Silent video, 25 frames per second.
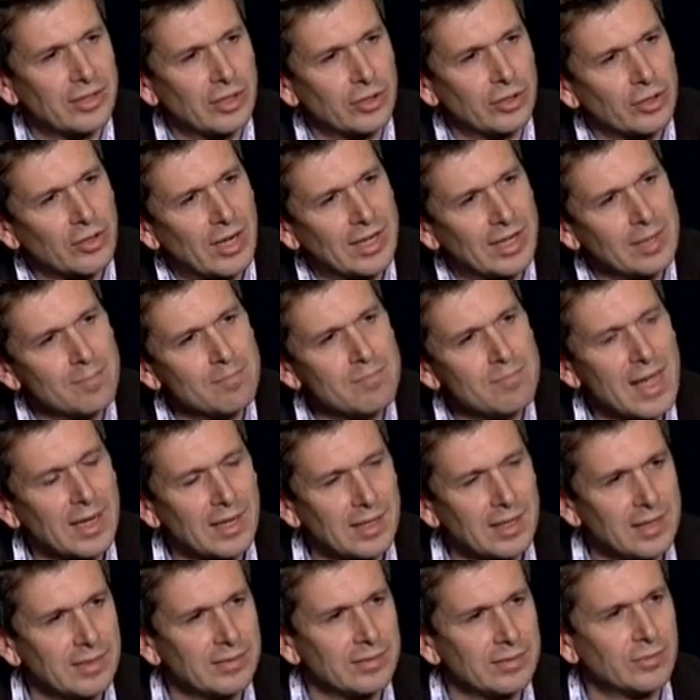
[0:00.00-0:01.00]
and creating
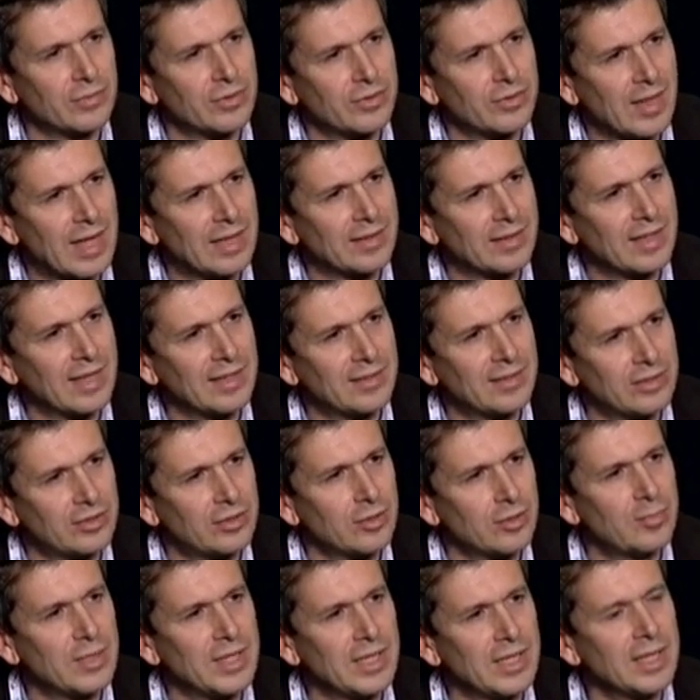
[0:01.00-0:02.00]
mechanisms for that data to
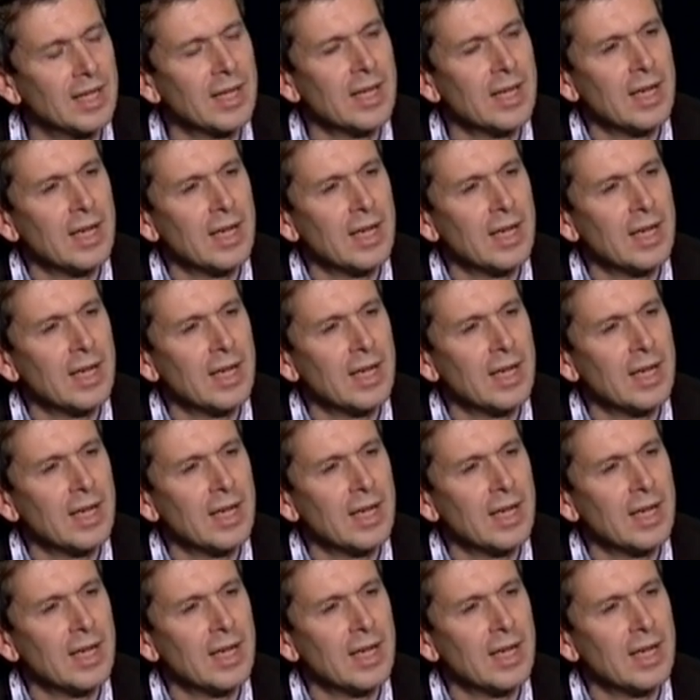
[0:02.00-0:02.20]
be